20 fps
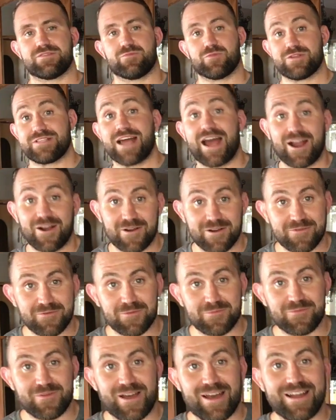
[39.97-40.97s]
retiring
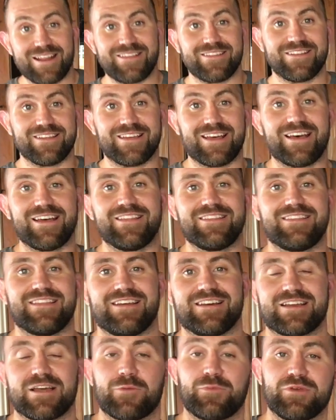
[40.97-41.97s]
from fighting
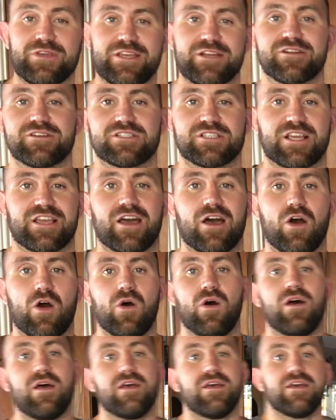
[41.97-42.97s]
a couple of years
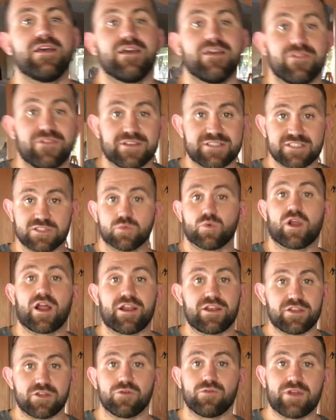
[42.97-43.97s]
ago, this is what
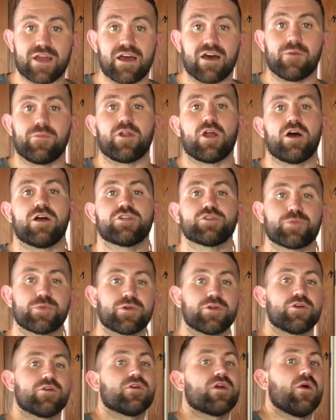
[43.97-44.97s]
I do now. I'm an
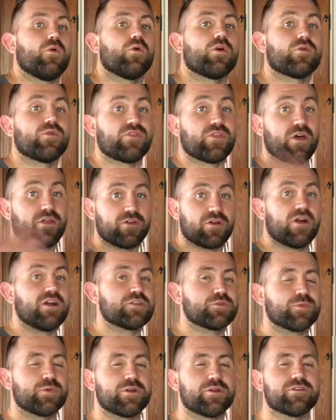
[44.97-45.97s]
entrepreneur. I work with other
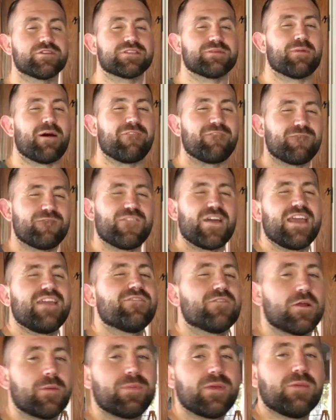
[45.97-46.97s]
entrepreneurs, and my
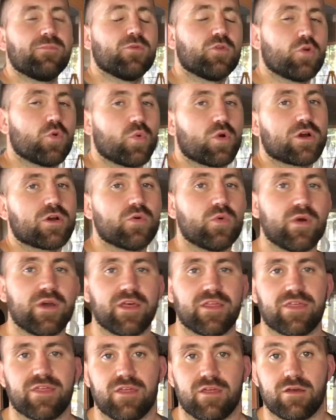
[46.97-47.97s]
favorite people to work
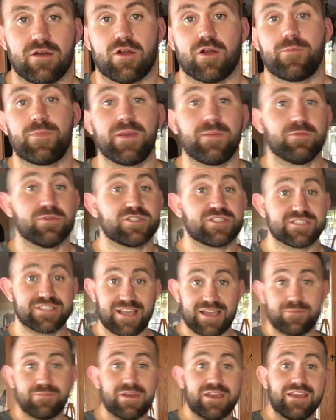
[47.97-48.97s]
with are people just
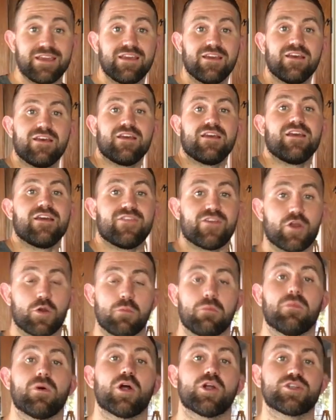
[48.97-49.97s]
like me that are
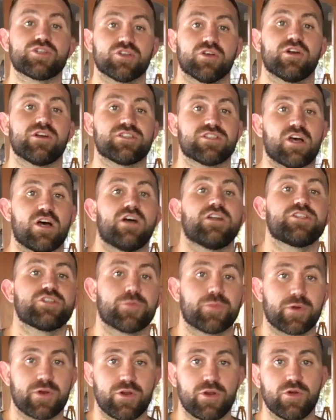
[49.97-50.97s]
martial arts
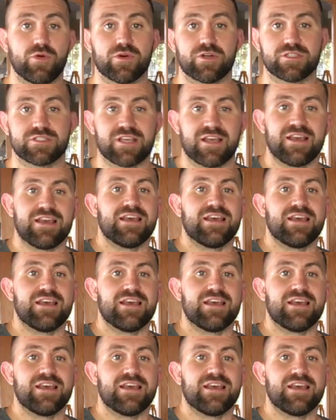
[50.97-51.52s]
entrepreneurs.